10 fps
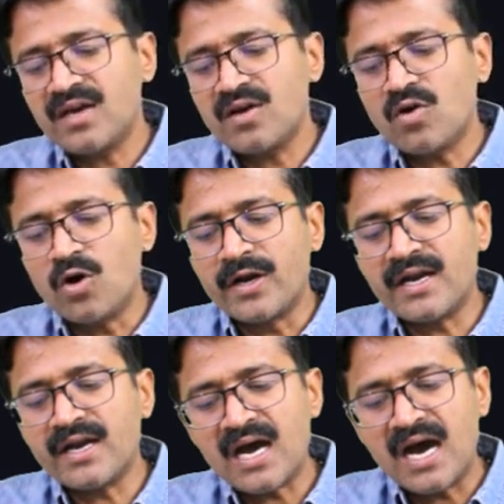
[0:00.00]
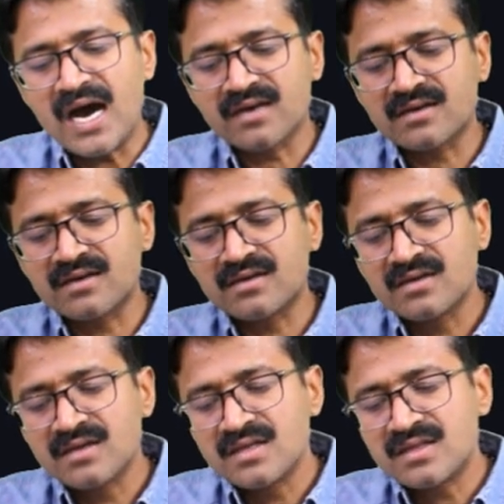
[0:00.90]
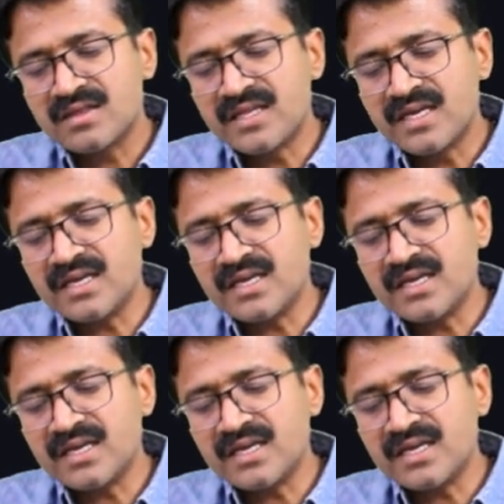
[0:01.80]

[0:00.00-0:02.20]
on an arc, then